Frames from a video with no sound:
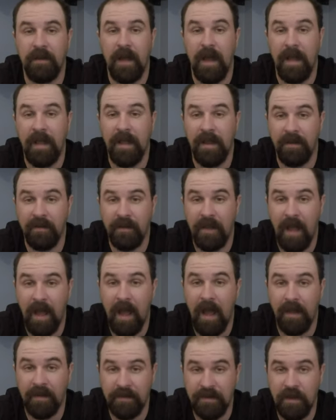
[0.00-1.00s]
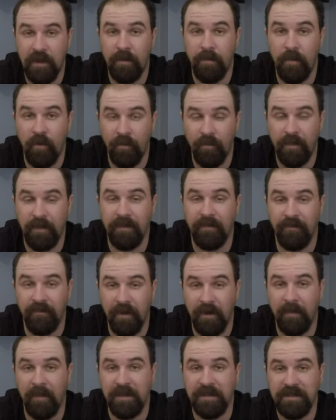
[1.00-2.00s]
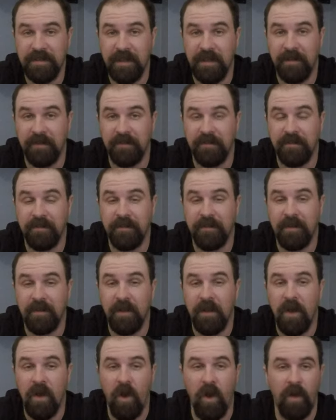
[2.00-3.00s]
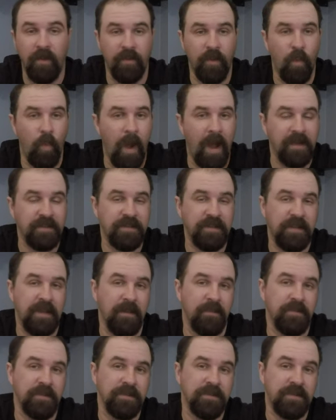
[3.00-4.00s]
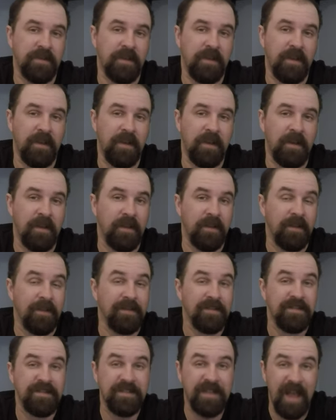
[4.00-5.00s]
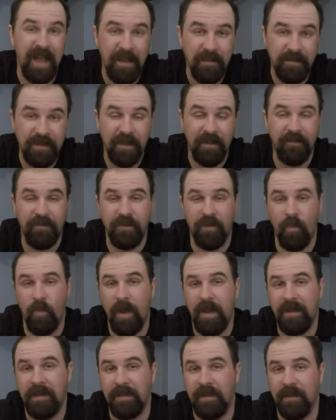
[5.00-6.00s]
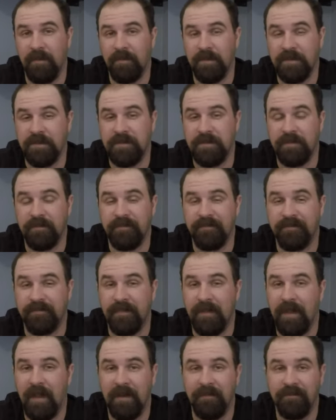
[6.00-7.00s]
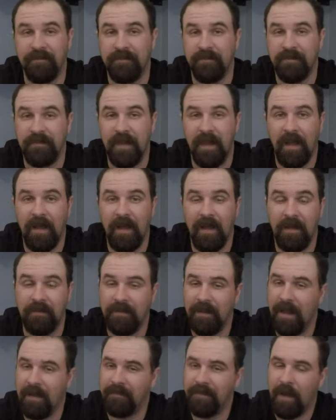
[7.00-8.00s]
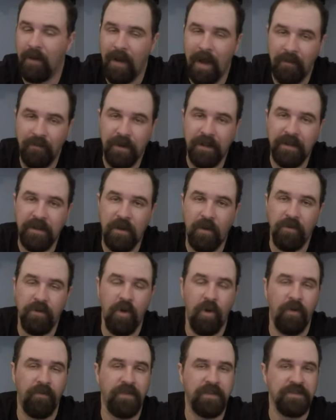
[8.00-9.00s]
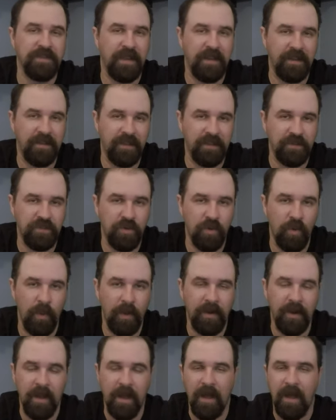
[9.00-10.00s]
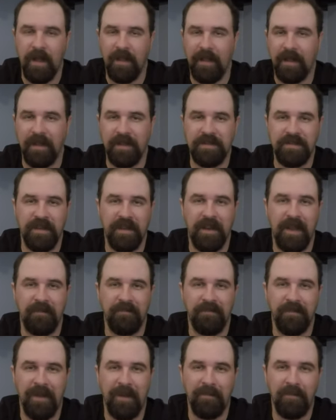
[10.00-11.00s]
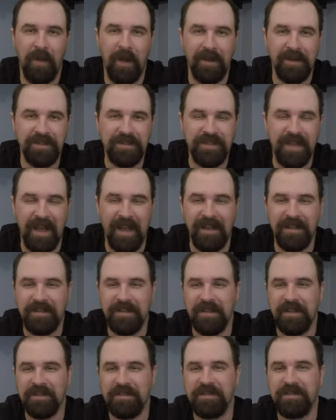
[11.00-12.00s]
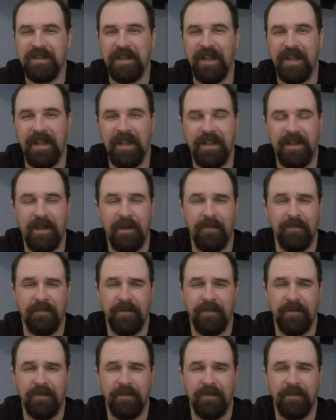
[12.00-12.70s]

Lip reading: I had deer movement in front of my stand on the waxing gibbous. Same thing for the waning gibbous. Now, I really don't know if there's anything to it. Like I said, I'm not a scientist, and